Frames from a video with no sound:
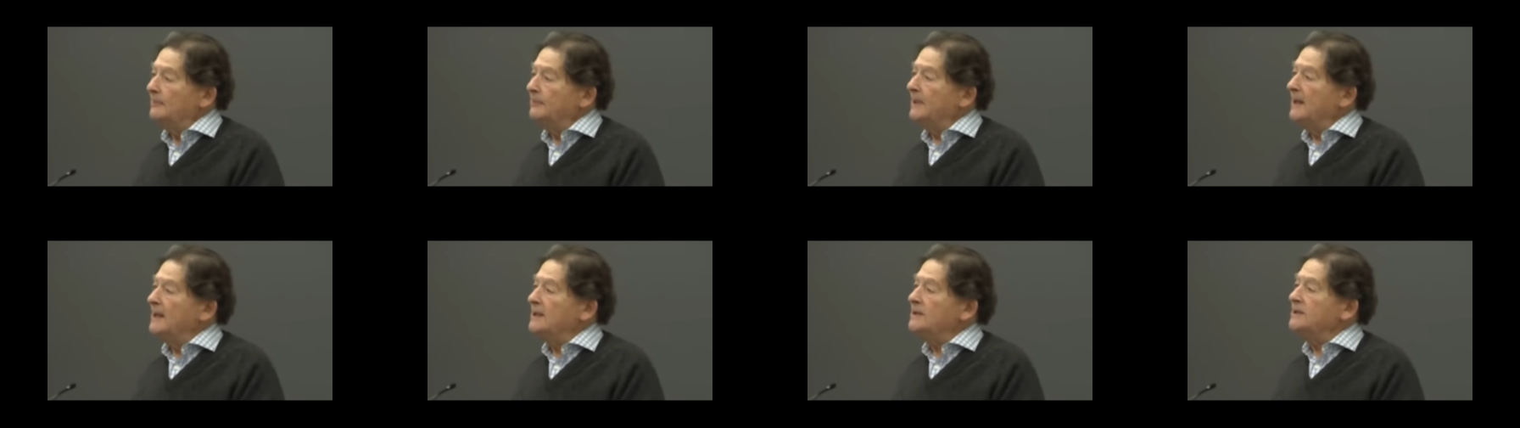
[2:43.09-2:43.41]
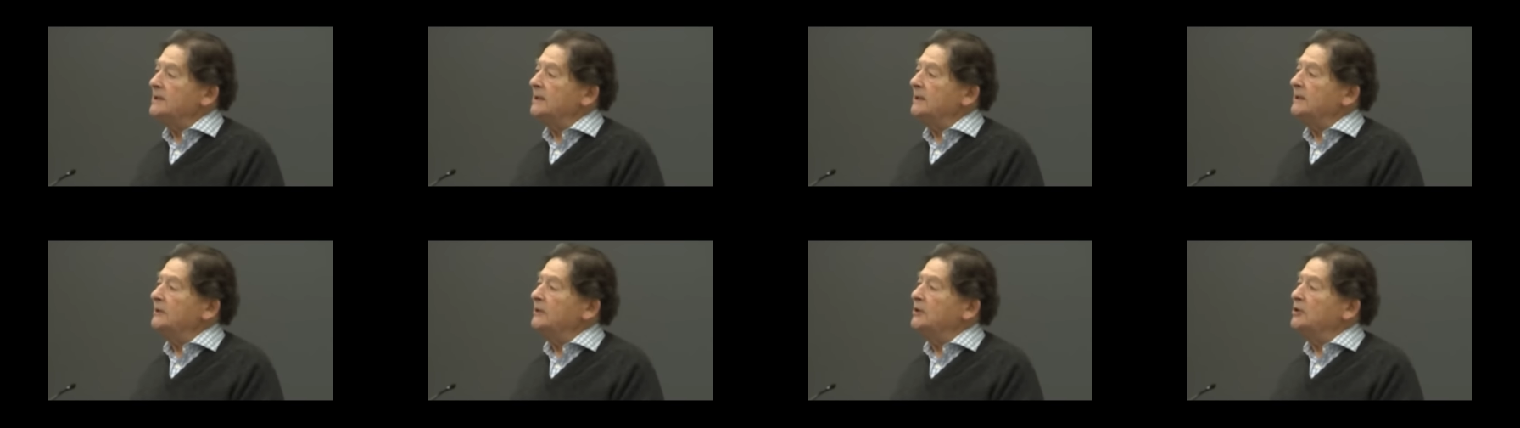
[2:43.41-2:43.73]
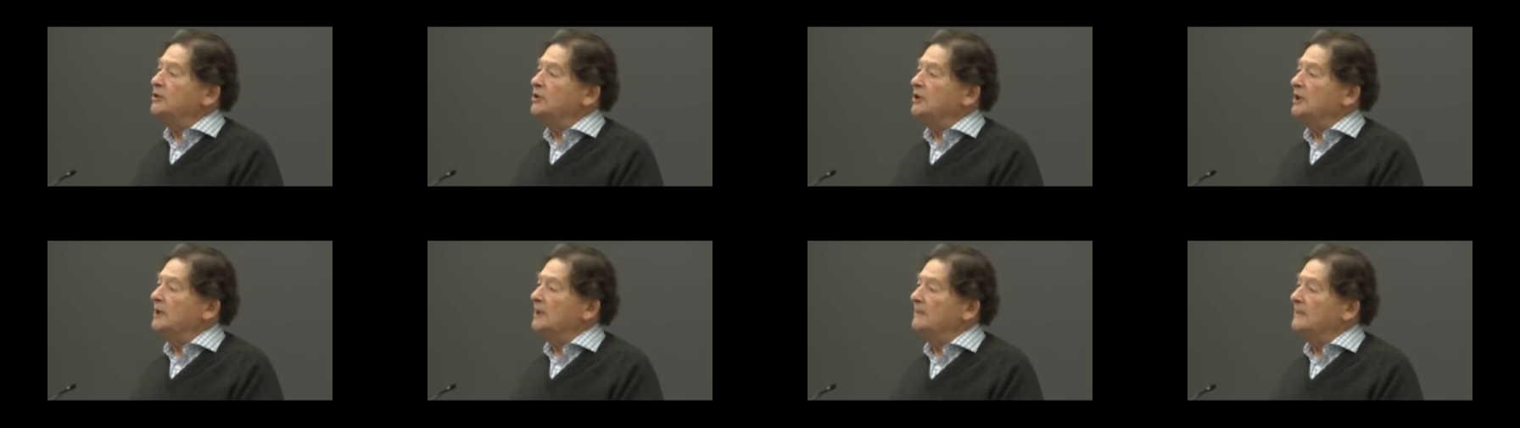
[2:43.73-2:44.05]
placing the
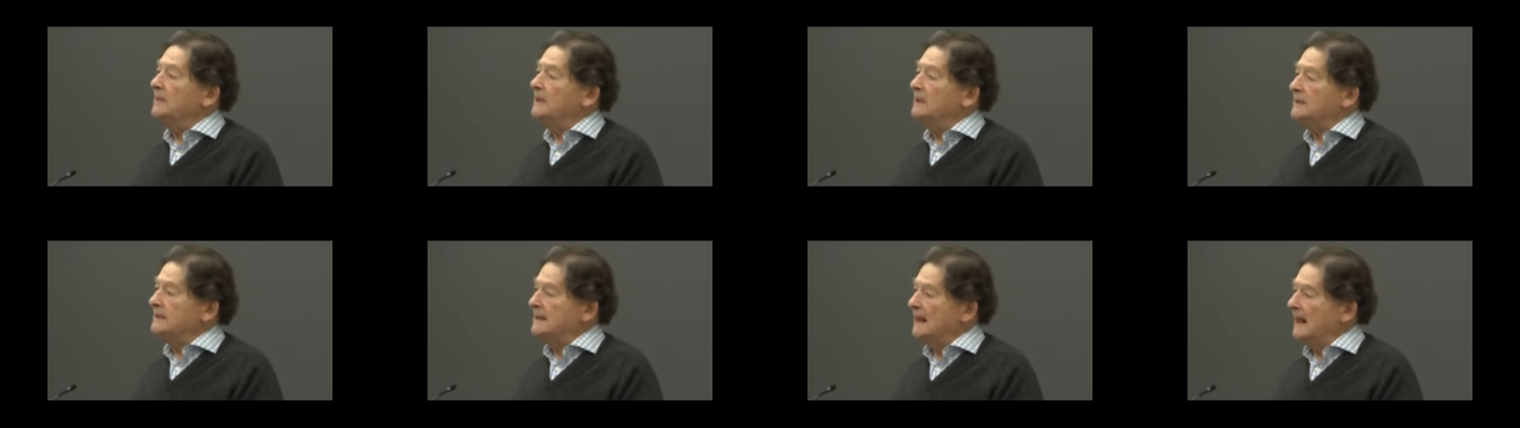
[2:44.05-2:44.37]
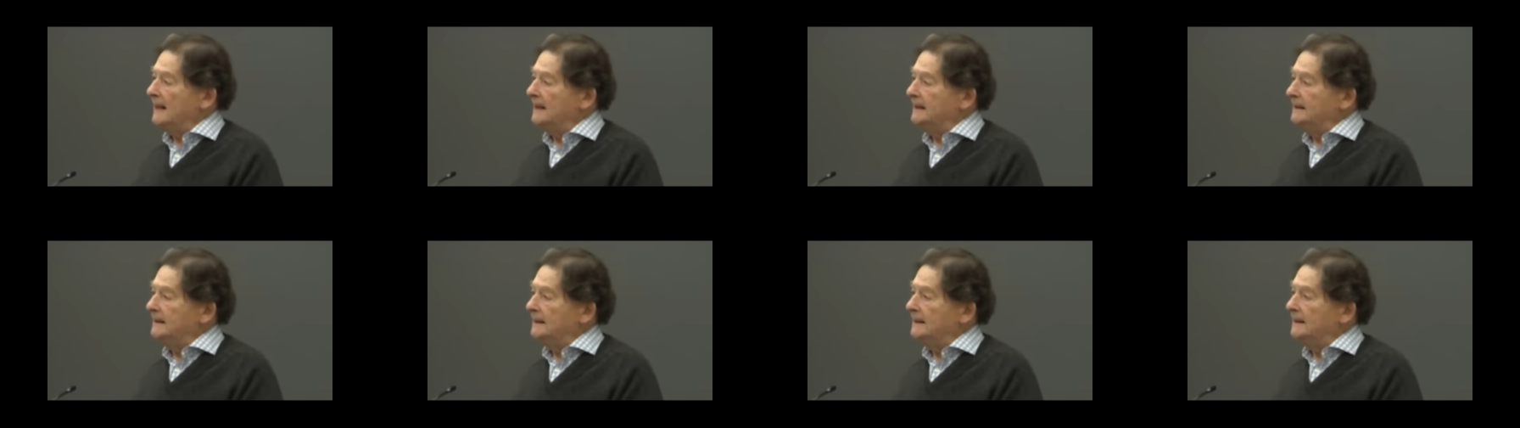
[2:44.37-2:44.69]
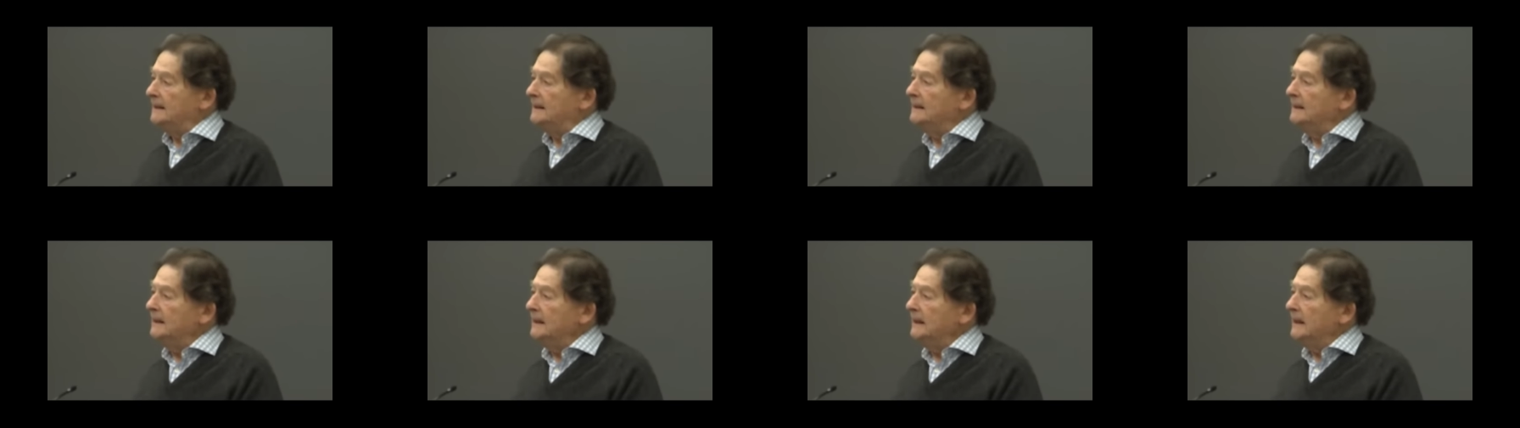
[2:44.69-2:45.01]
German
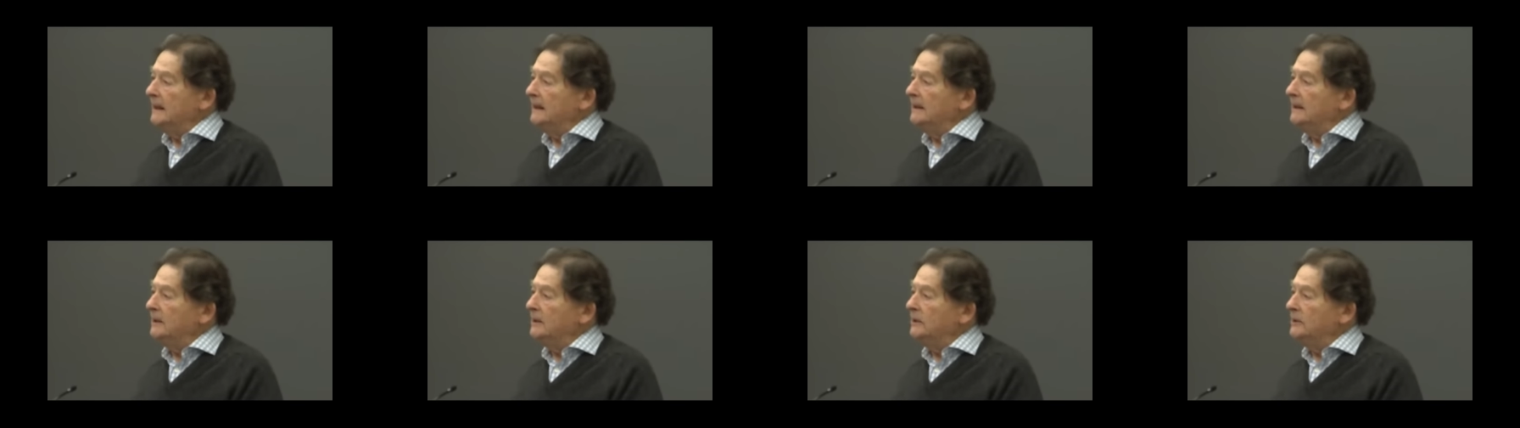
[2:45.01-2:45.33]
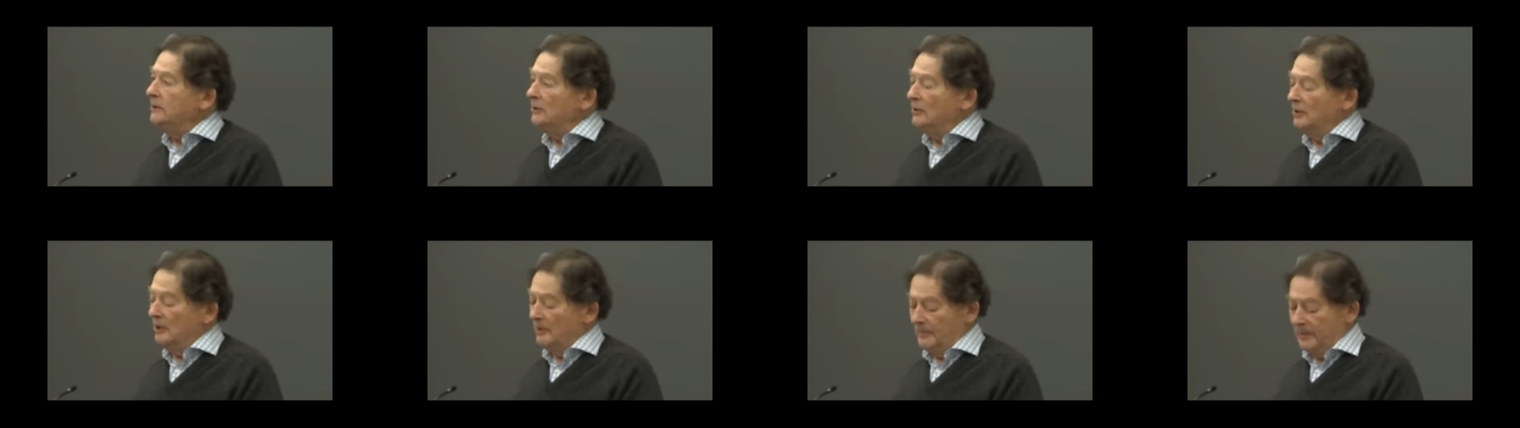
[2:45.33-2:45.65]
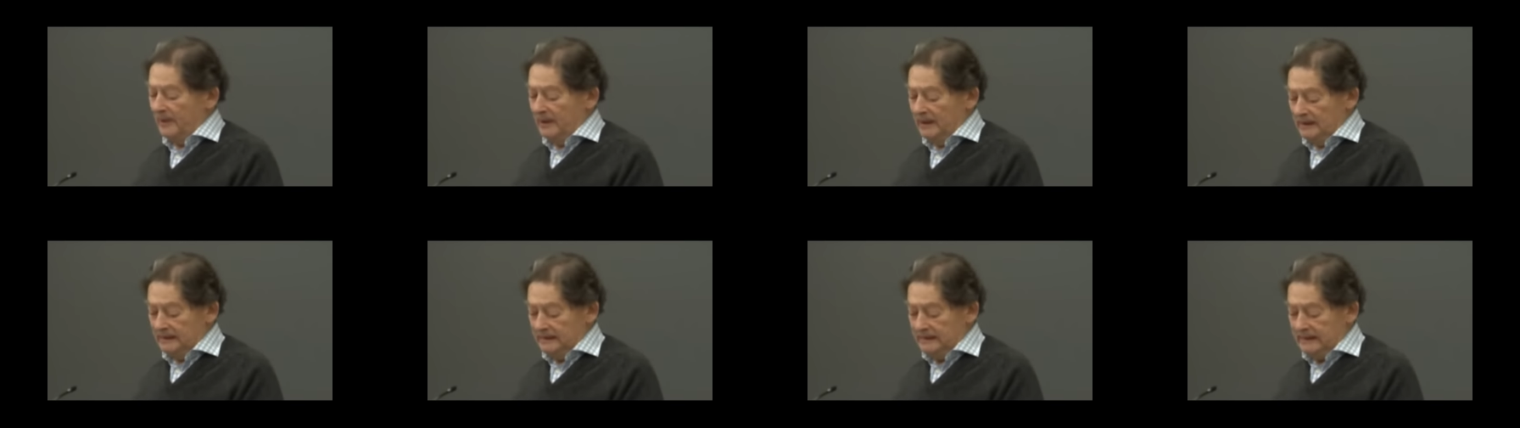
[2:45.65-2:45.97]
tiger in a
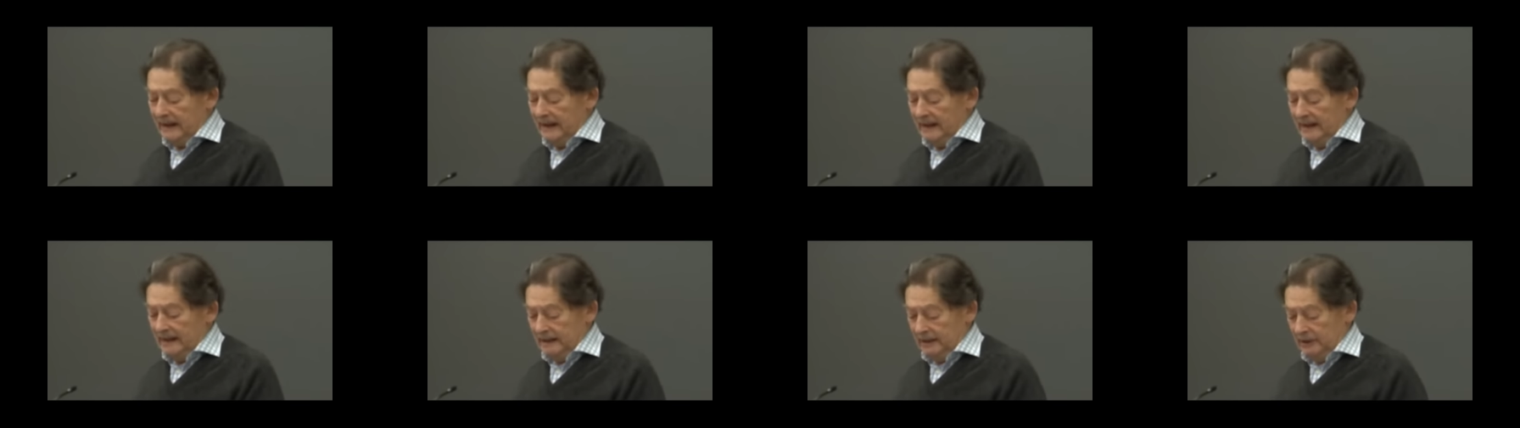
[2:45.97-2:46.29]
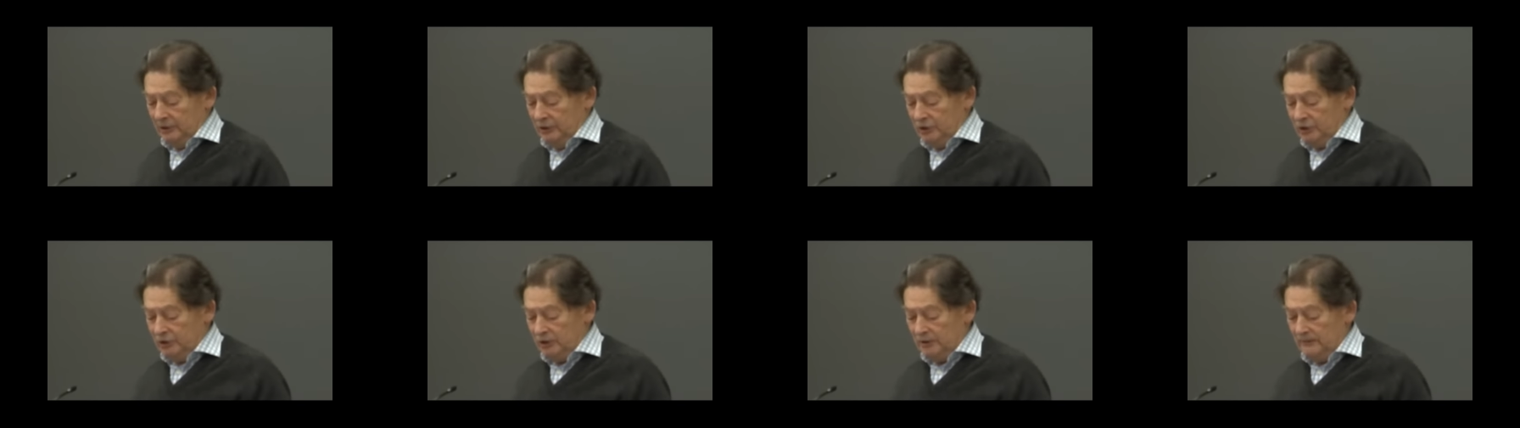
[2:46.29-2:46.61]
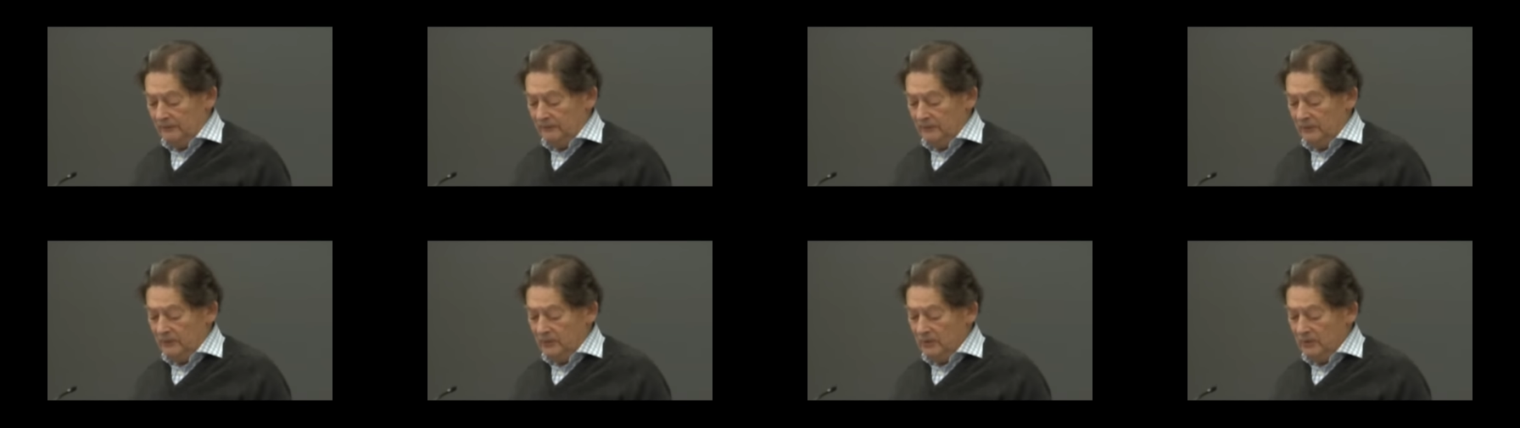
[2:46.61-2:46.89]
European cage.